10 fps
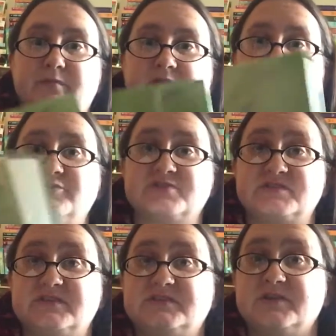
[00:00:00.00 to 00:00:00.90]
be
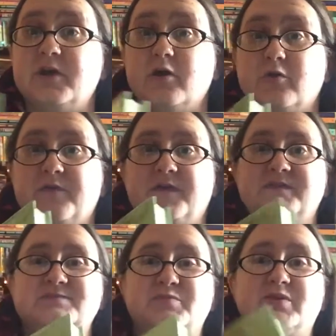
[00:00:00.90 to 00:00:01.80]
interested to know that
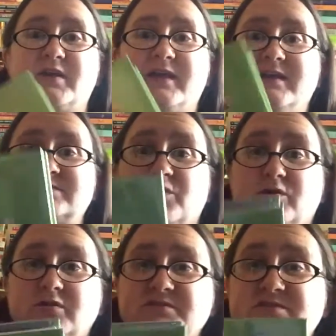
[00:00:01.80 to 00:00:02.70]
this book is
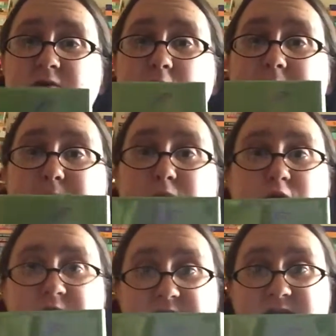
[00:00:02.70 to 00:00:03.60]
also a
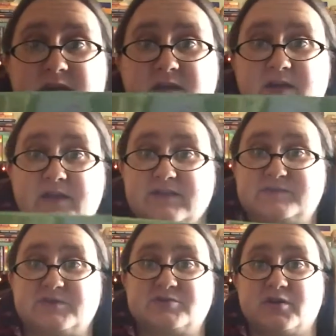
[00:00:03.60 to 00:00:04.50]
movie. It has
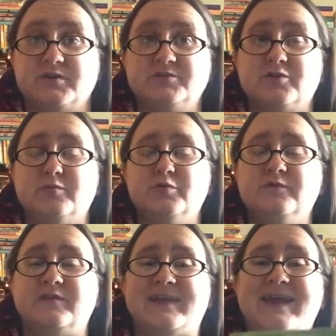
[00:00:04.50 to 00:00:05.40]
been turned into a
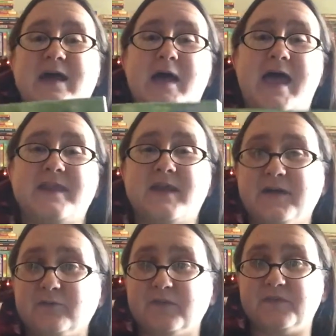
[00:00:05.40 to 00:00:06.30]
movie, and
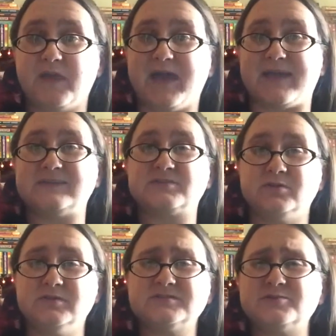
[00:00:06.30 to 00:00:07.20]
not only that, it's
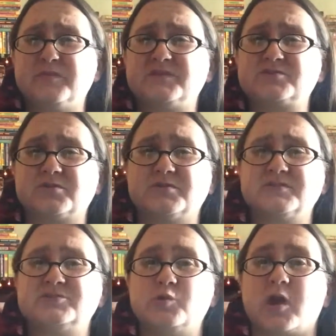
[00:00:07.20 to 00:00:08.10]
also been turned
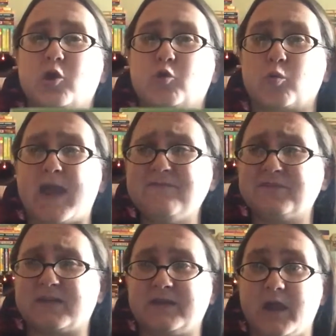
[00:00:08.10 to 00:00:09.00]
into a
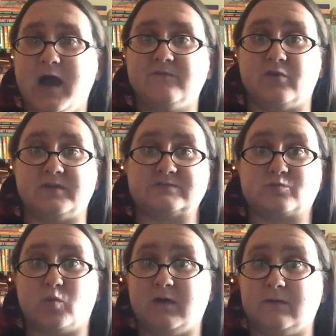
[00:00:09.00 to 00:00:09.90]
graphic novel as
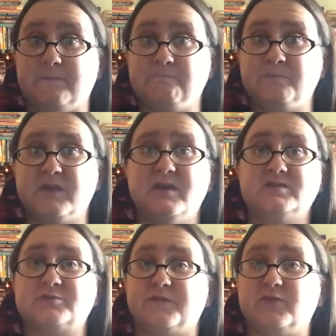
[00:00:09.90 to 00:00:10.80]
well.
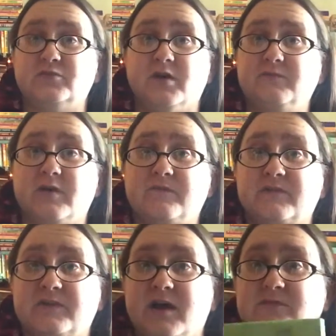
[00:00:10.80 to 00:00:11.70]
So if you love
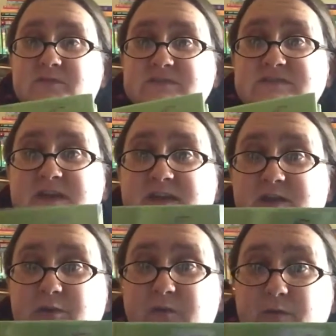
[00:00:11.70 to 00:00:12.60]
graphic novels,
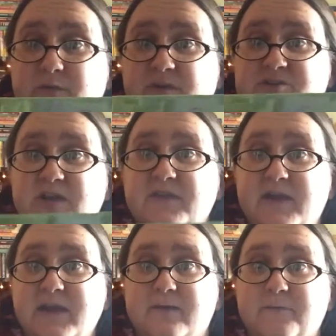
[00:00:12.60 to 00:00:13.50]
you might want to check
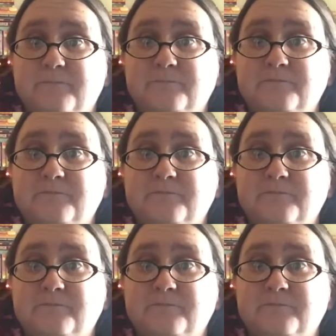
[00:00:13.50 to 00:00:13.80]
that out.